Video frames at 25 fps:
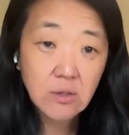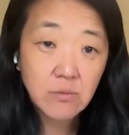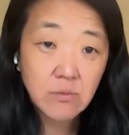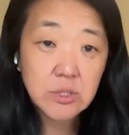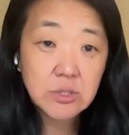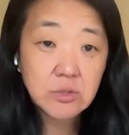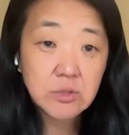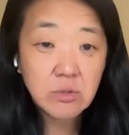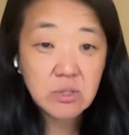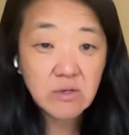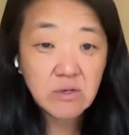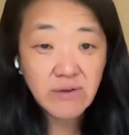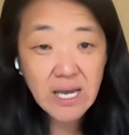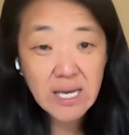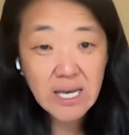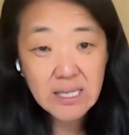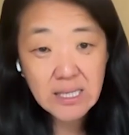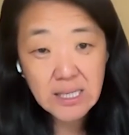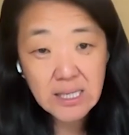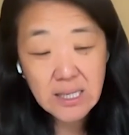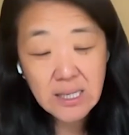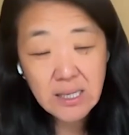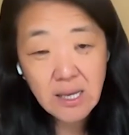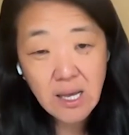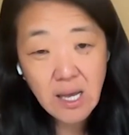We sort of had
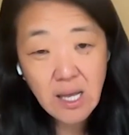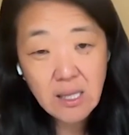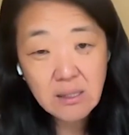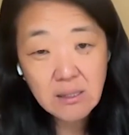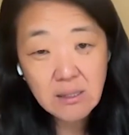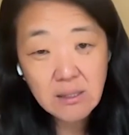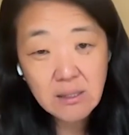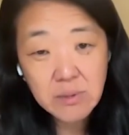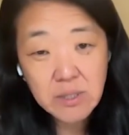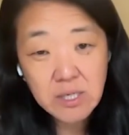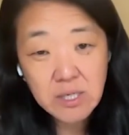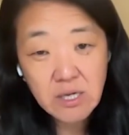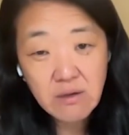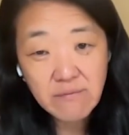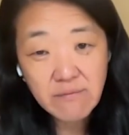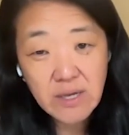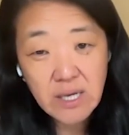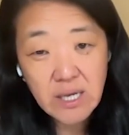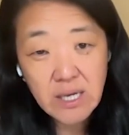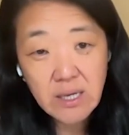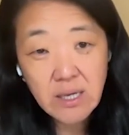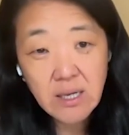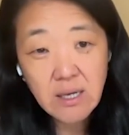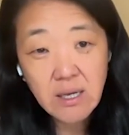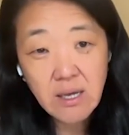a little bit of
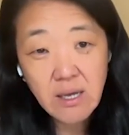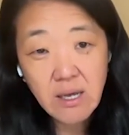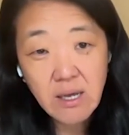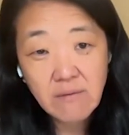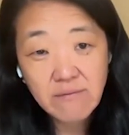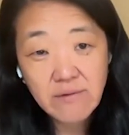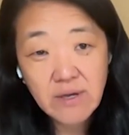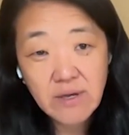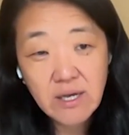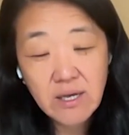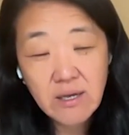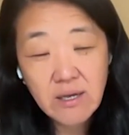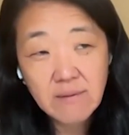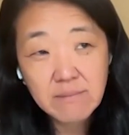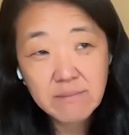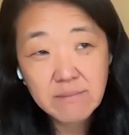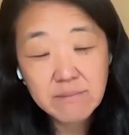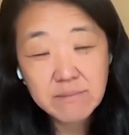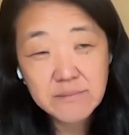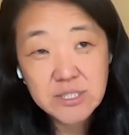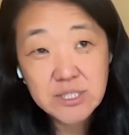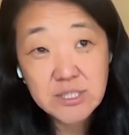a